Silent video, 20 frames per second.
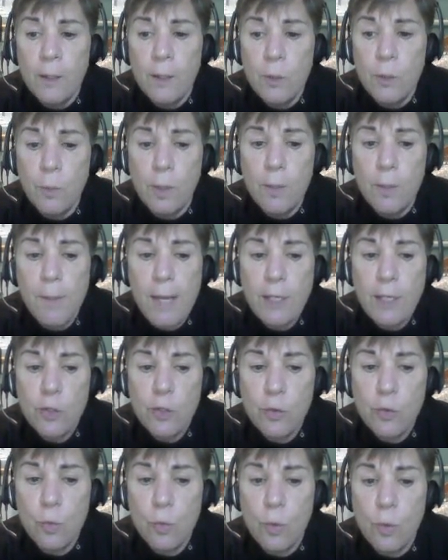You want to make
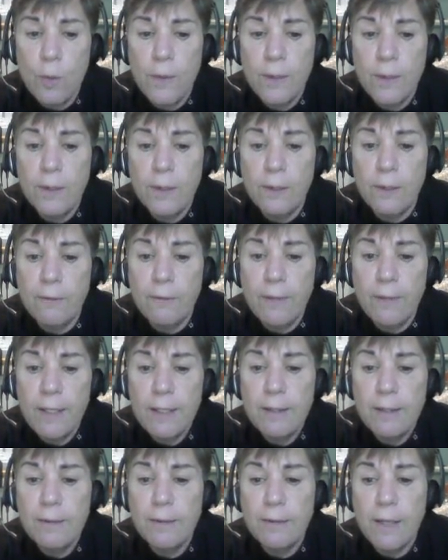sure that the
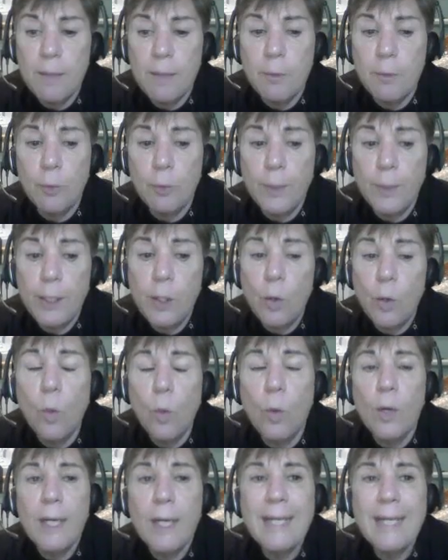device is able to
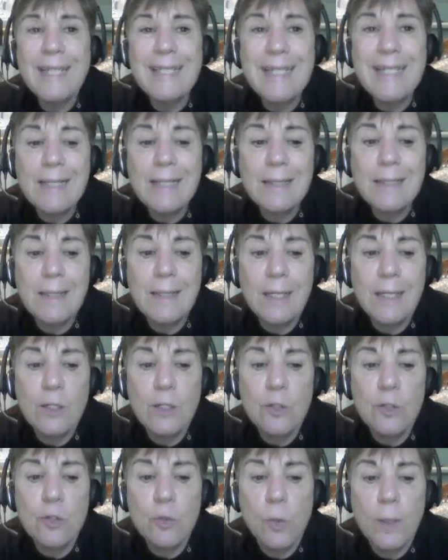record in
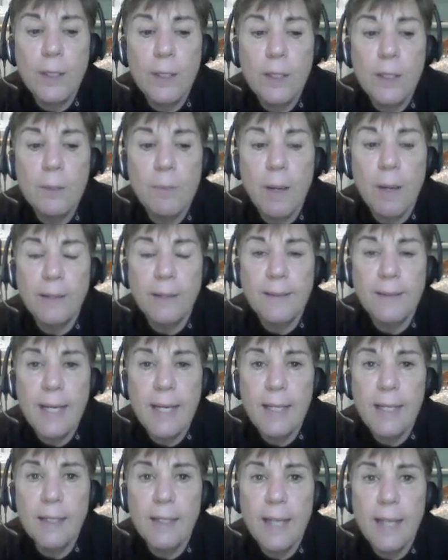1920 by
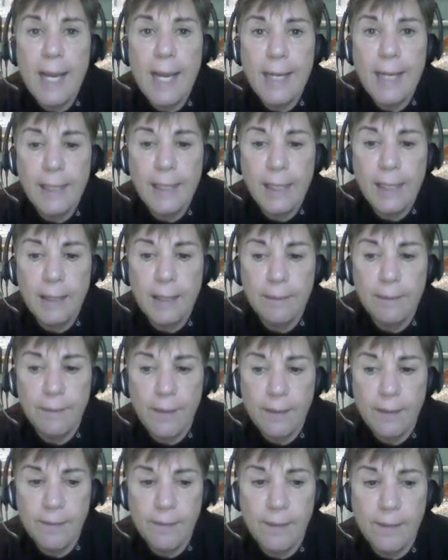1080.
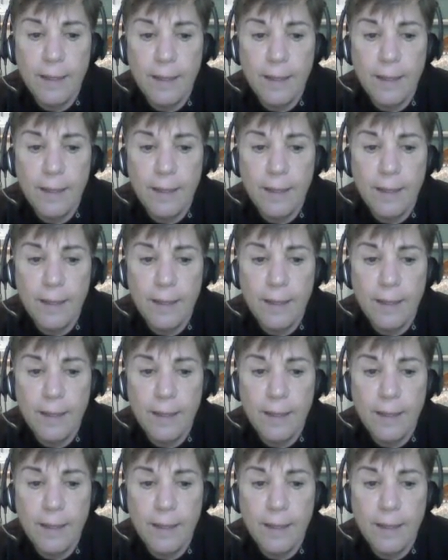That's the